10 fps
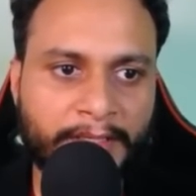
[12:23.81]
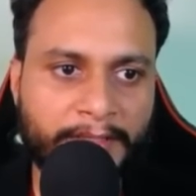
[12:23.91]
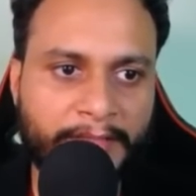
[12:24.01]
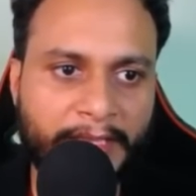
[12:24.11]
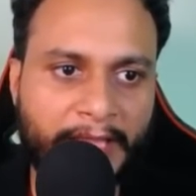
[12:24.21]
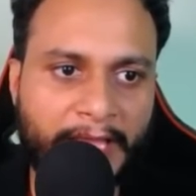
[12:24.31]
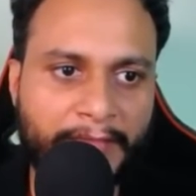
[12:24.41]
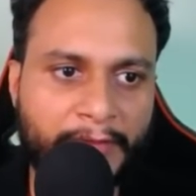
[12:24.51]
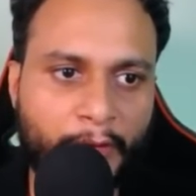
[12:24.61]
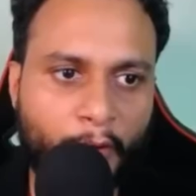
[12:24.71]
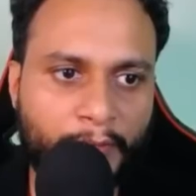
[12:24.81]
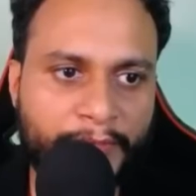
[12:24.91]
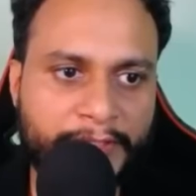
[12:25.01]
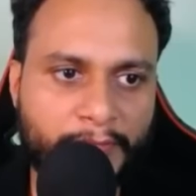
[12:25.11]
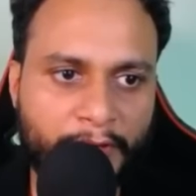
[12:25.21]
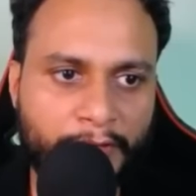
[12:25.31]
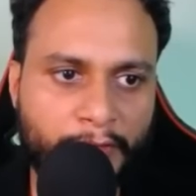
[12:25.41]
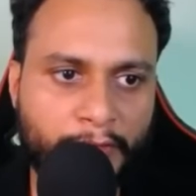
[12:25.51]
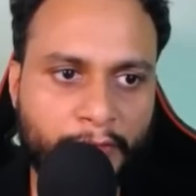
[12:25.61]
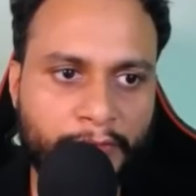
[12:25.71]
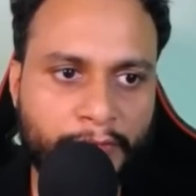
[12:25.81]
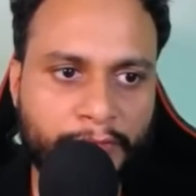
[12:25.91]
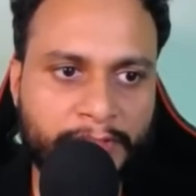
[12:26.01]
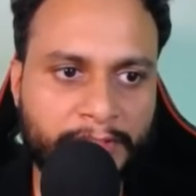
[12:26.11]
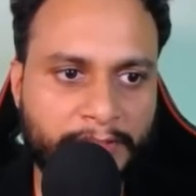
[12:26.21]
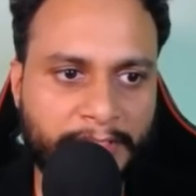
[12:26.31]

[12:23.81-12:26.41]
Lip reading: then I will always want to go to the